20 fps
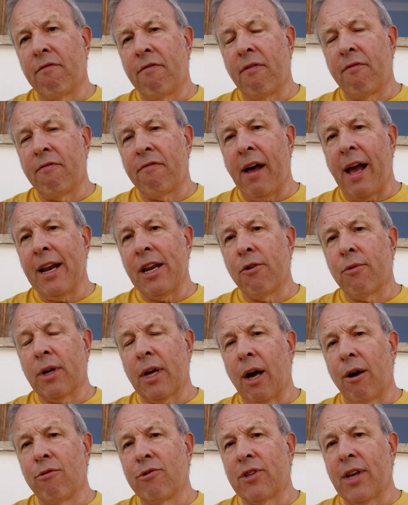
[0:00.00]
valuer
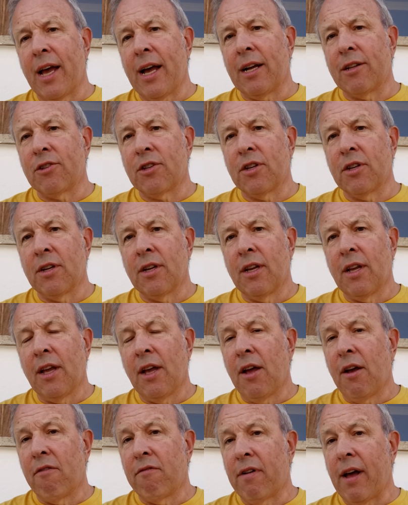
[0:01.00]
goes out to
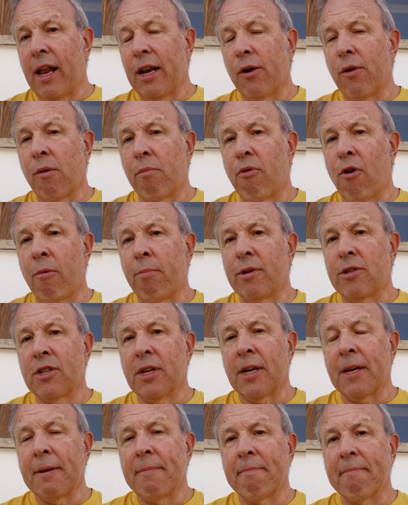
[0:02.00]
value a
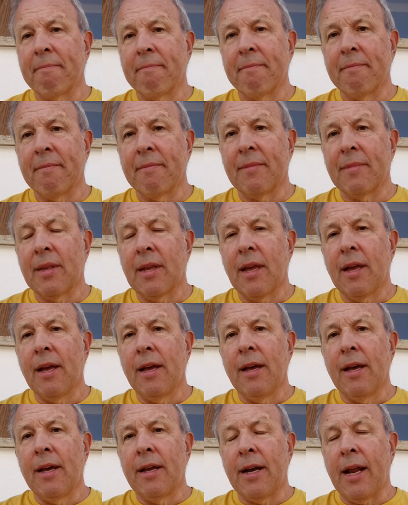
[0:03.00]
property,
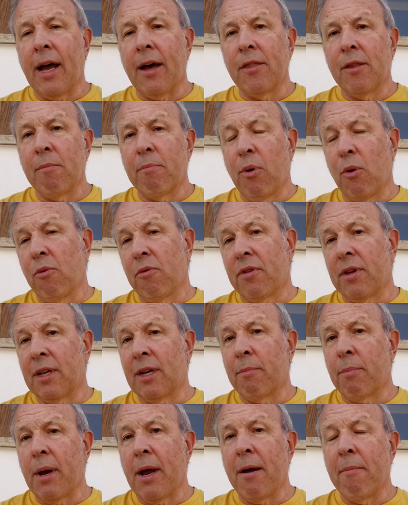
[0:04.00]
now, the important thing to
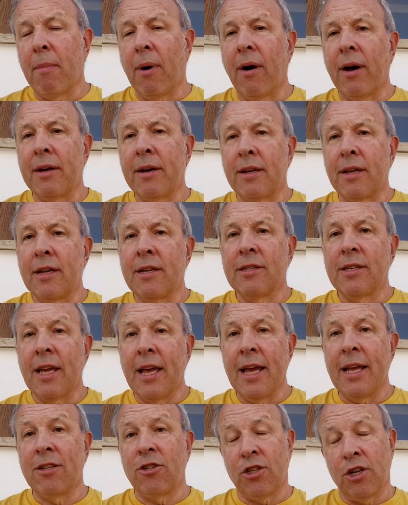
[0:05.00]
bear in mind is
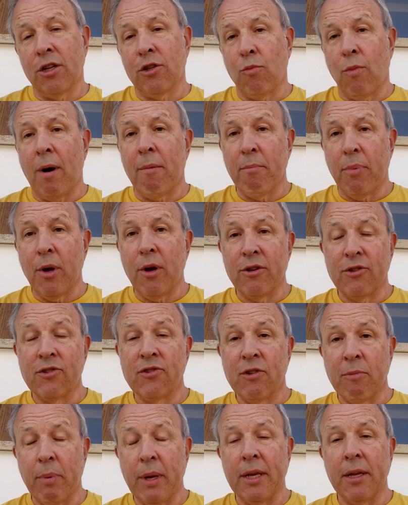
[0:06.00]
it's just one person's
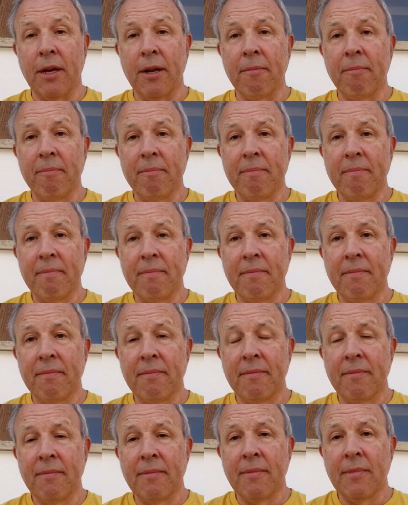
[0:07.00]
opinion.
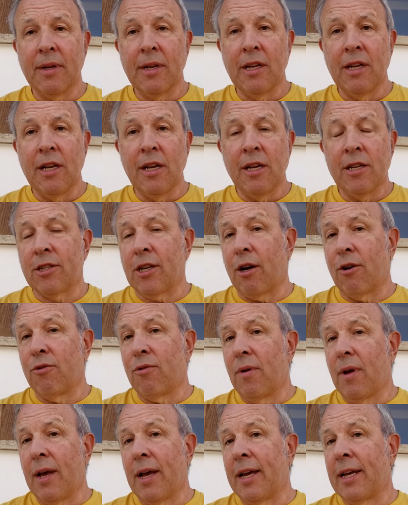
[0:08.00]
So,
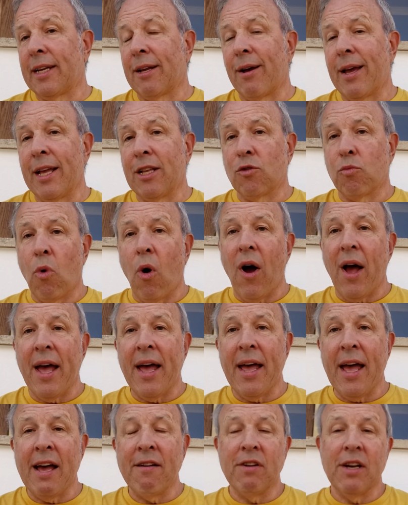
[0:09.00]
it's
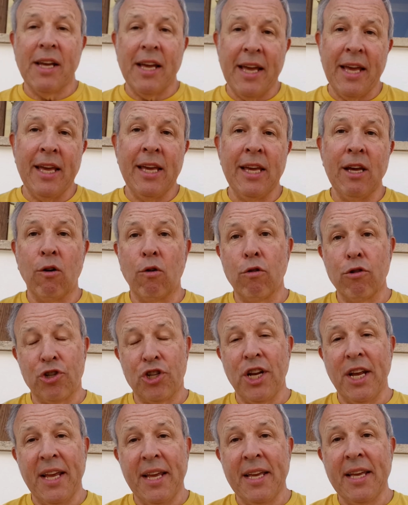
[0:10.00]
whatever he or
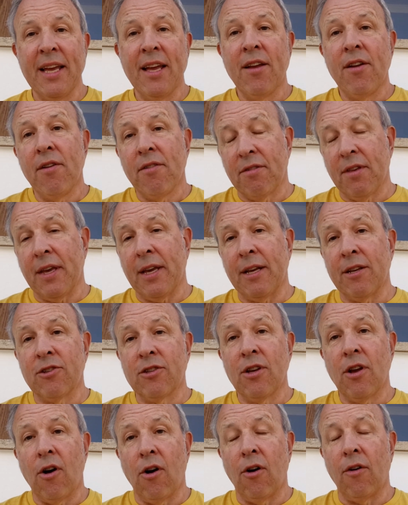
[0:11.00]
she thinks
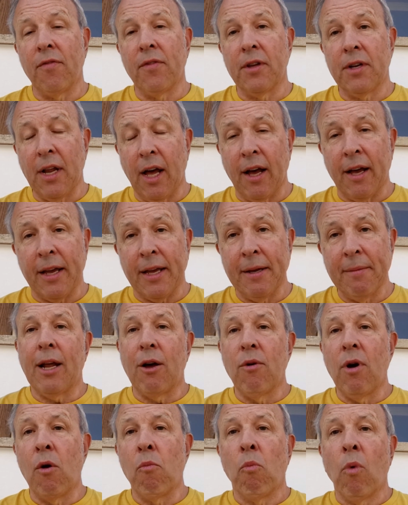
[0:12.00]
on the day.
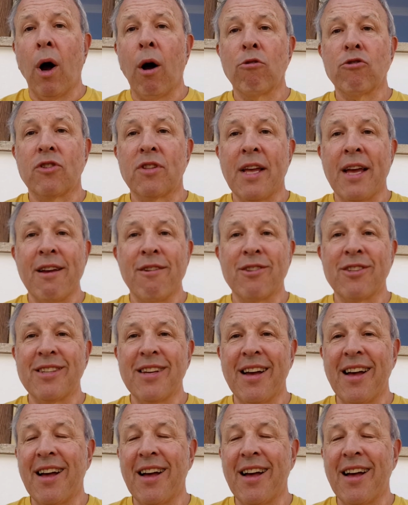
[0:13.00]
And whilst there's,